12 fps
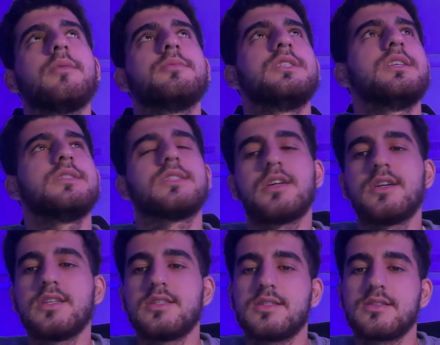journey
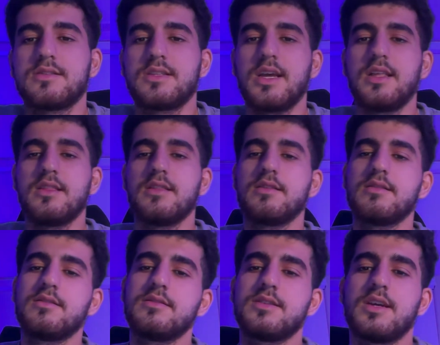started 10
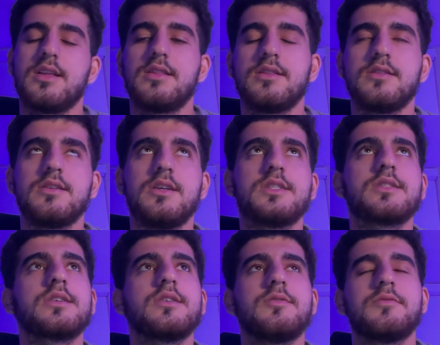years
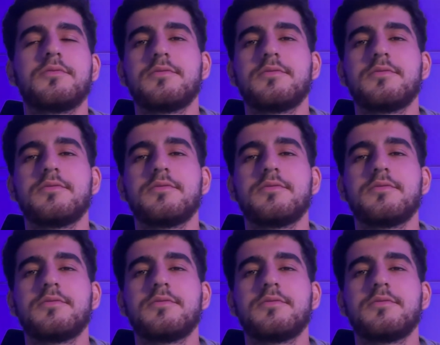ago.